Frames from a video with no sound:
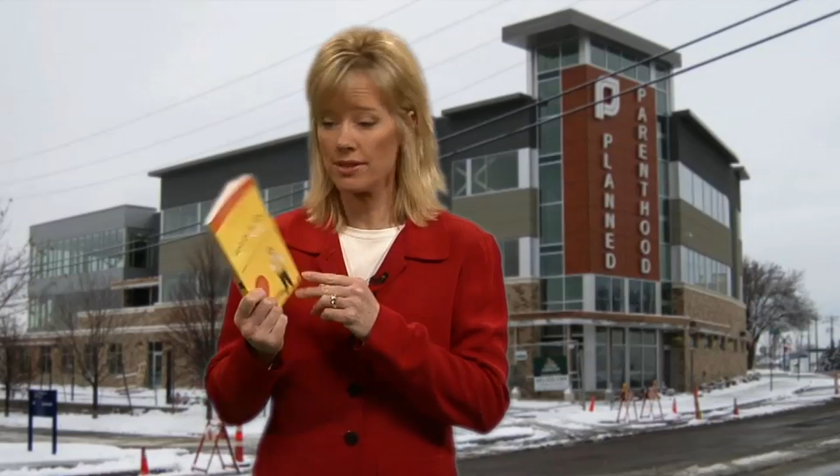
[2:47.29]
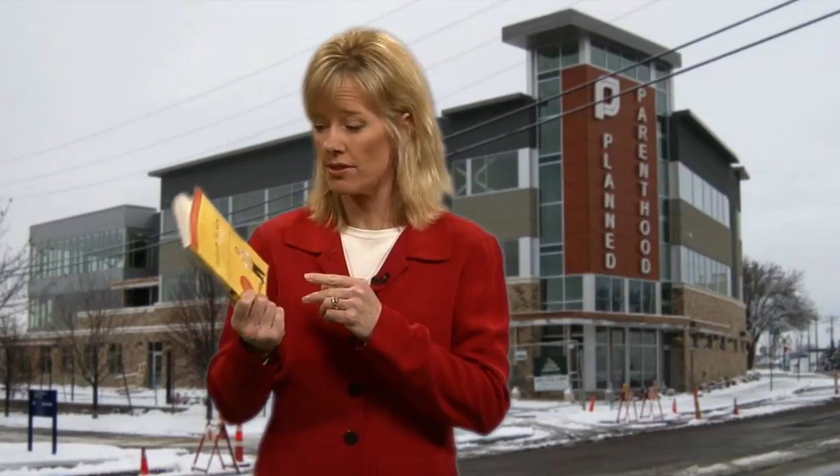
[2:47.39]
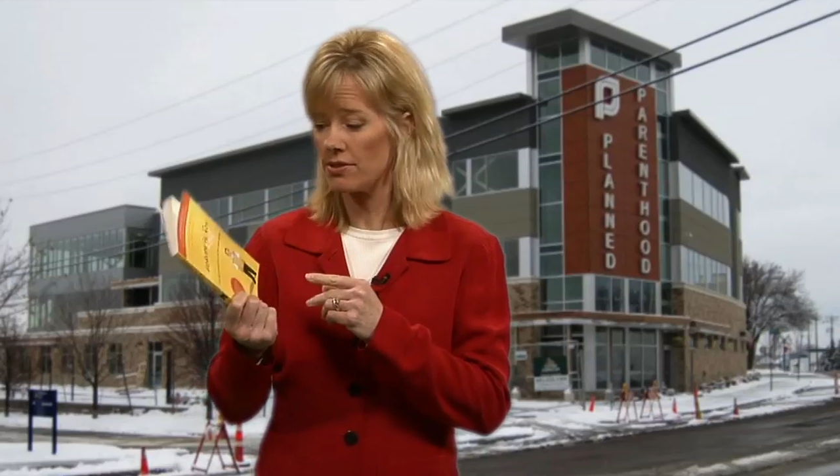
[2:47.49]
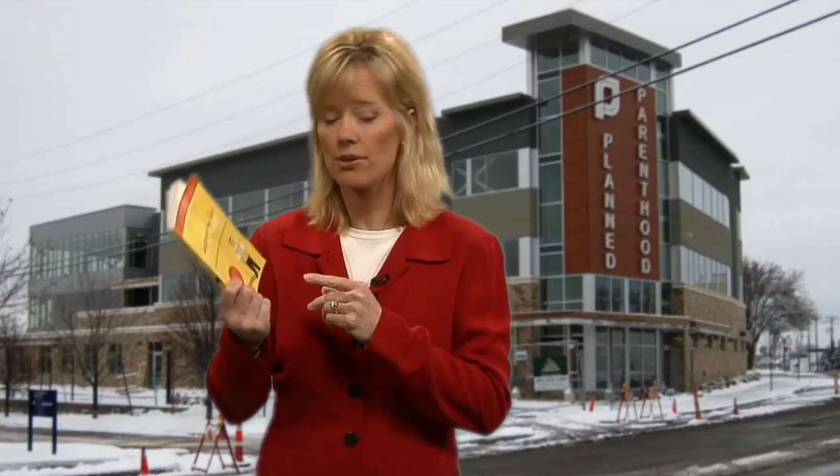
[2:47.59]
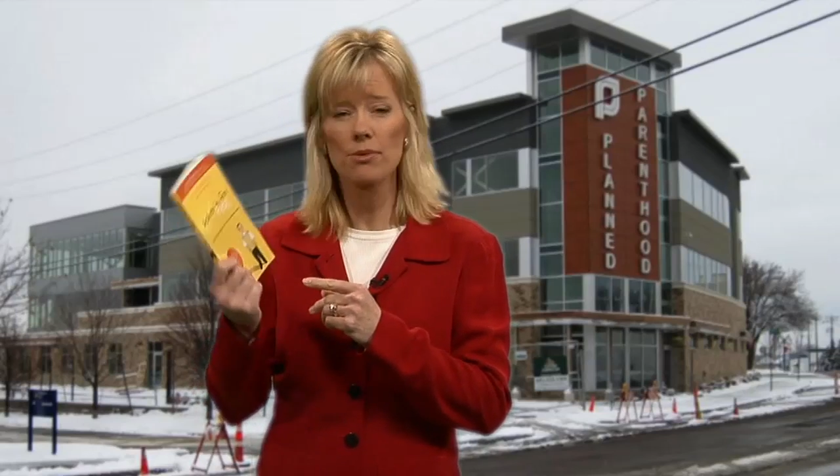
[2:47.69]
It's
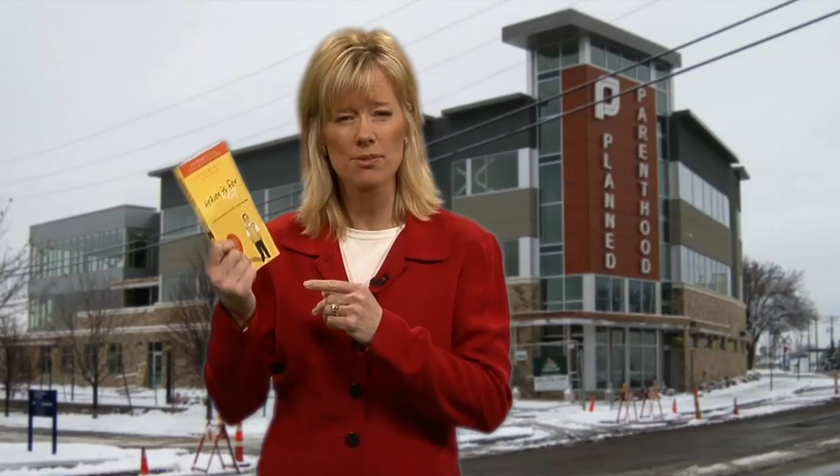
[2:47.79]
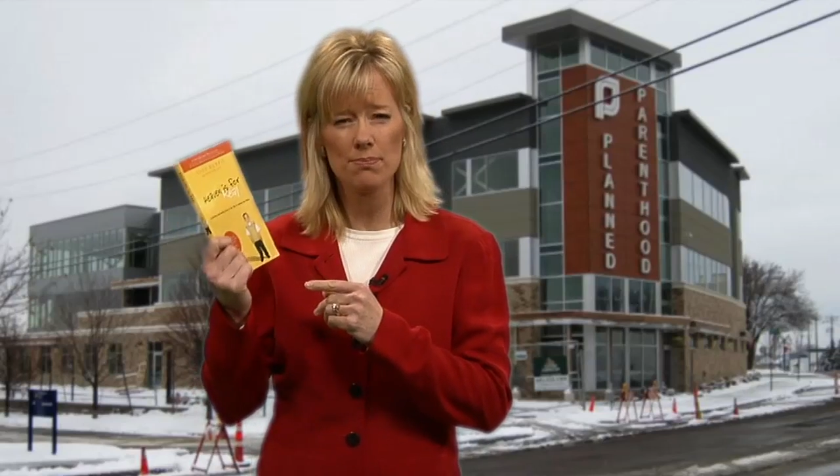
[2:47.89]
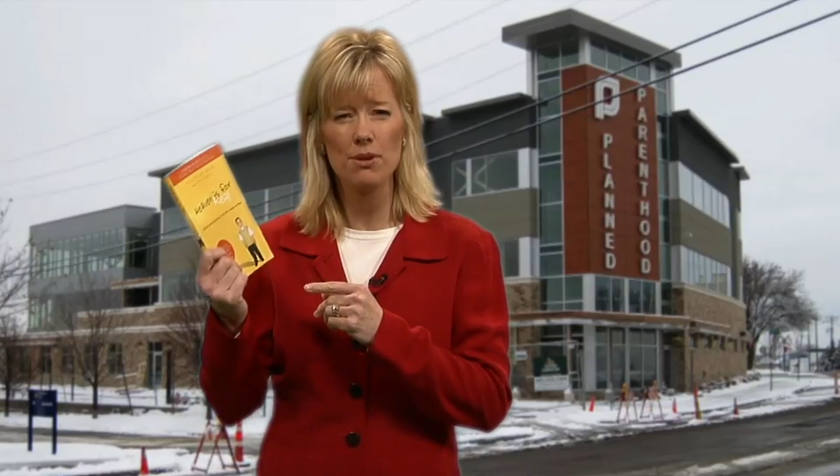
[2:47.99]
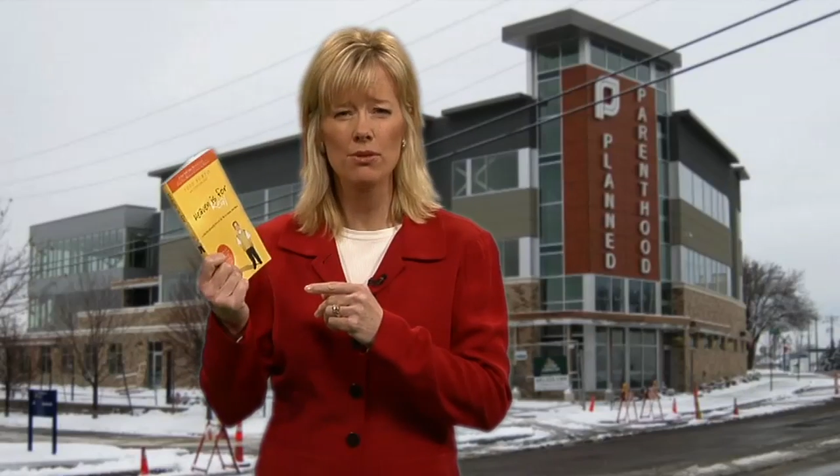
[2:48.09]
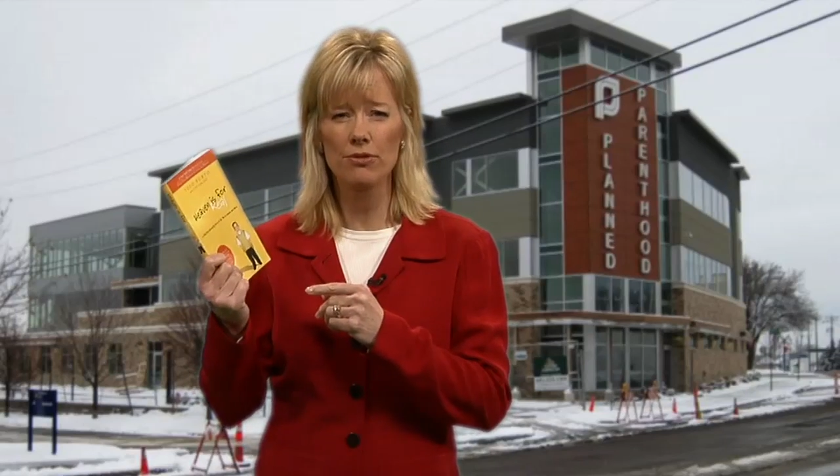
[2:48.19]
also the
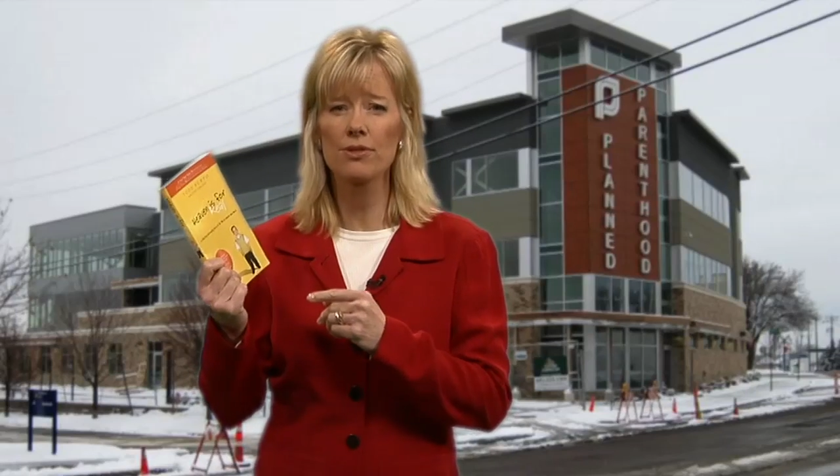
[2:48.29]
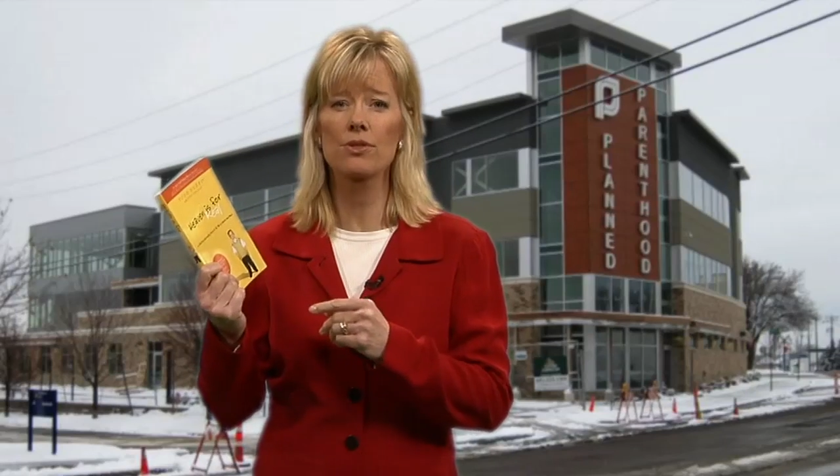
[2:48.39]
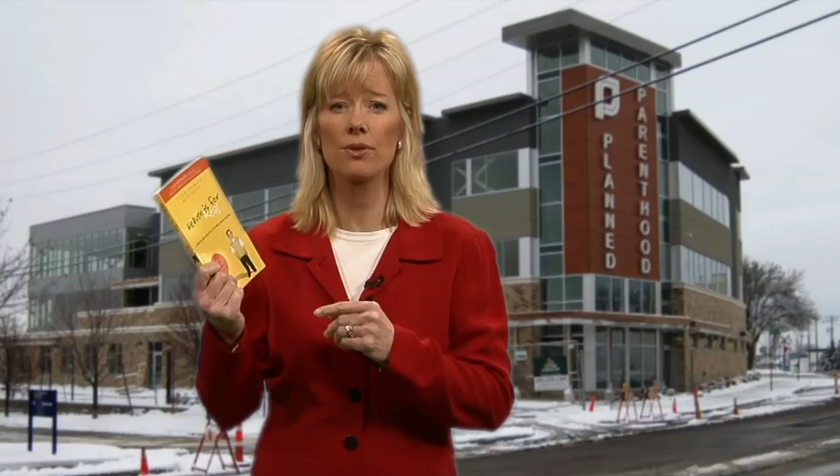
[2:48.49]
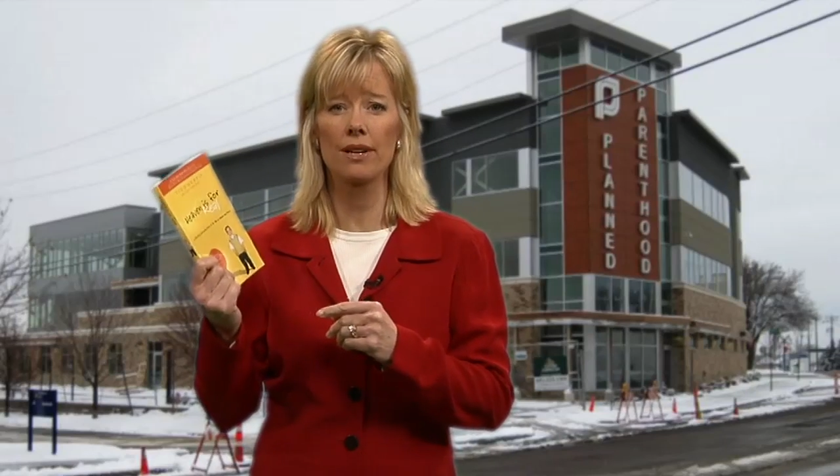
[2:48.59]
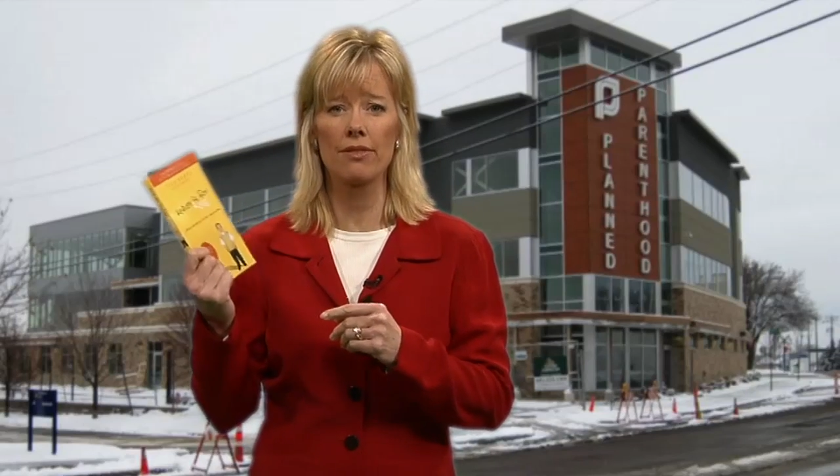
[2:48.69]
most beautiful
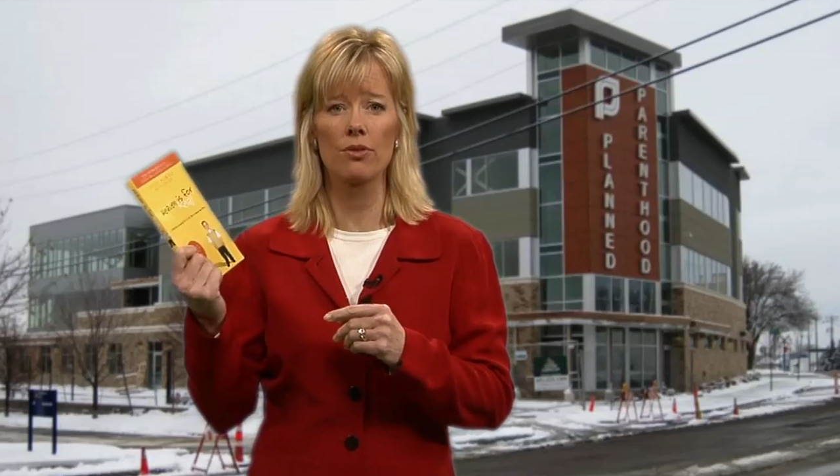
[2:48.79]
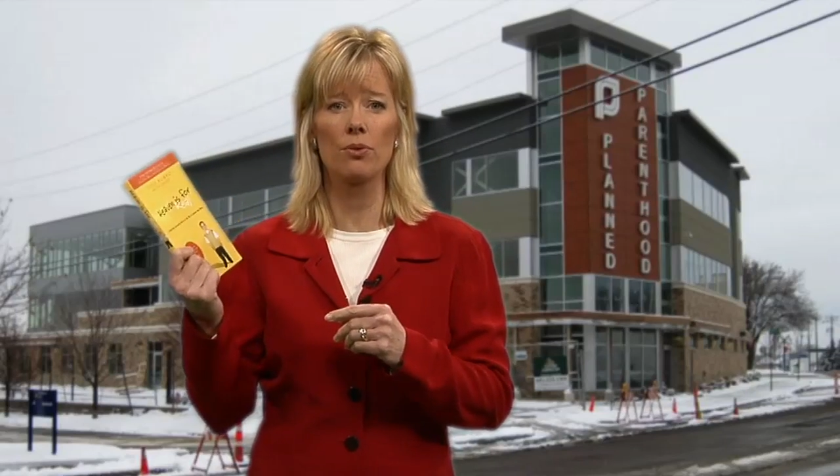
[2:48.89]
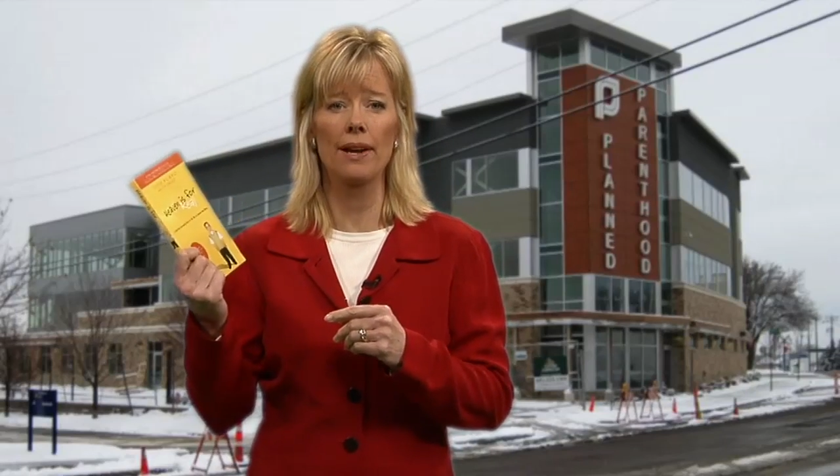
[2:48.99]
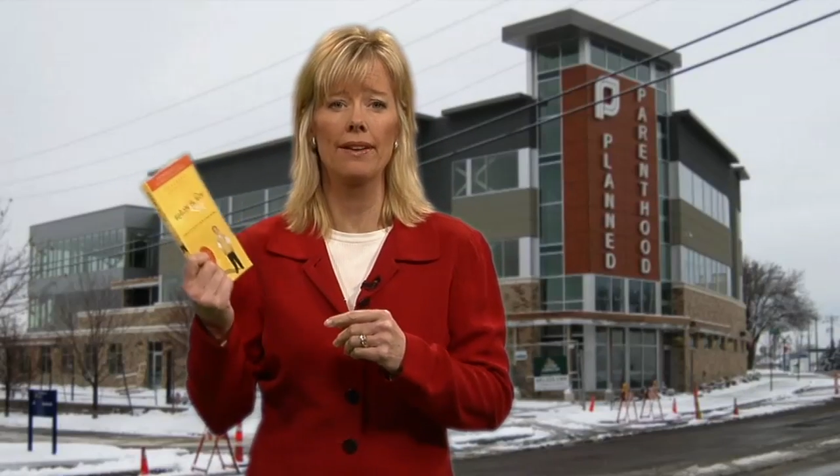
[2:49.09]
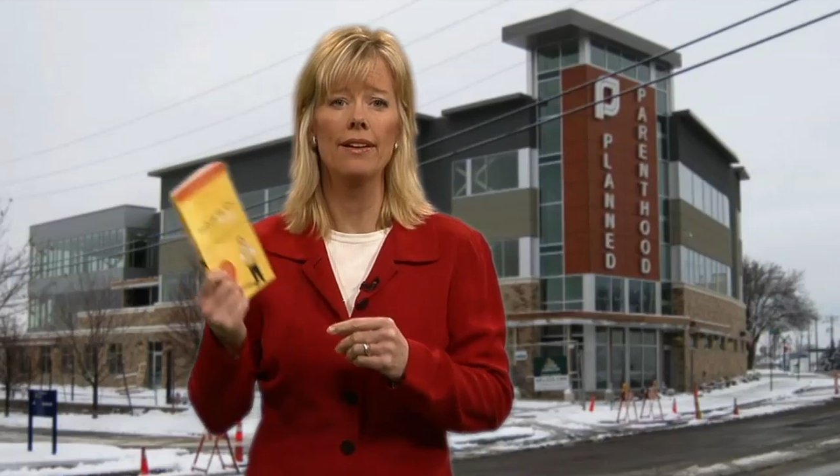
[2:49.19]
story I've ever
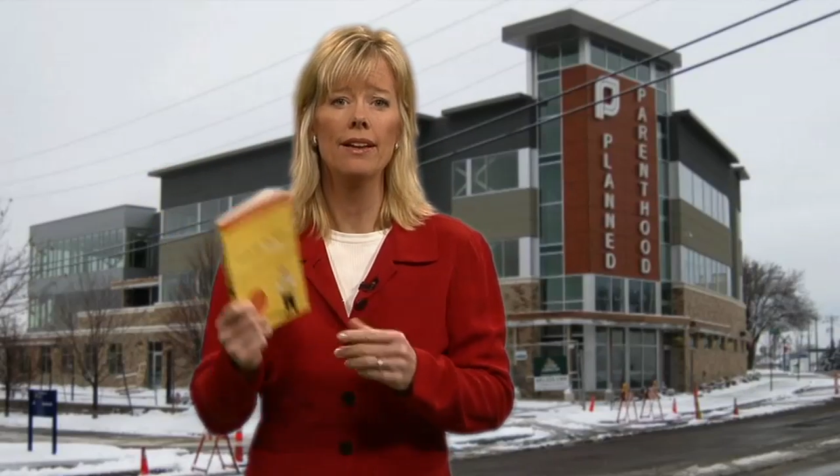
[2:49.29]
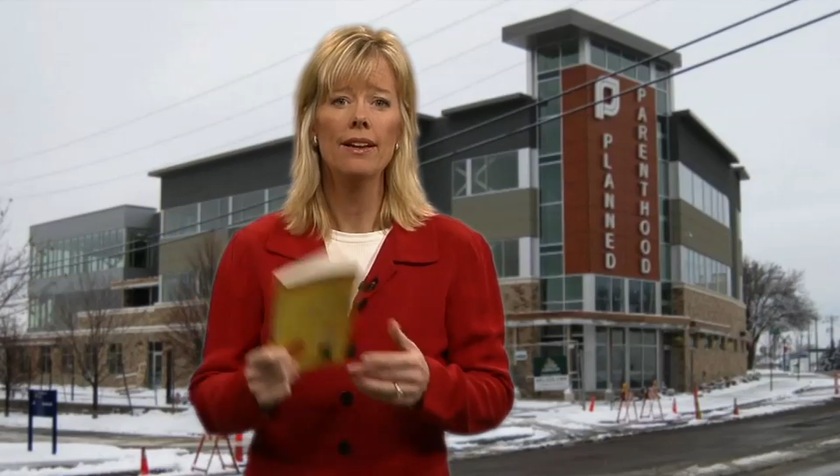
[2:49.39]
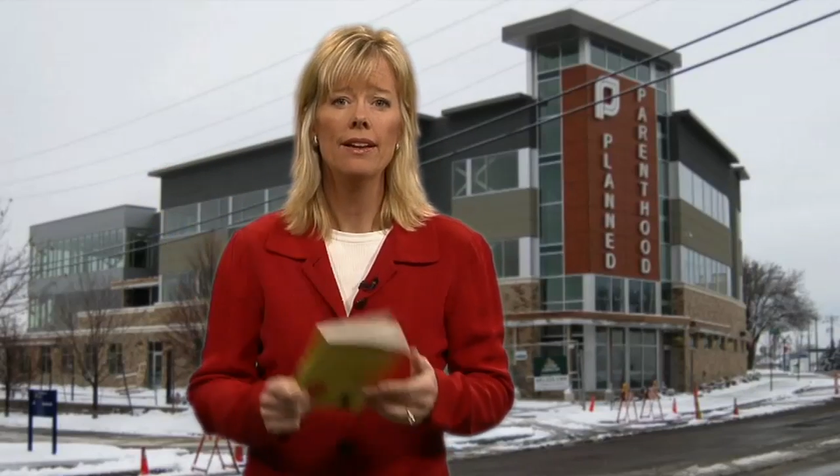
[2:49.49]
read.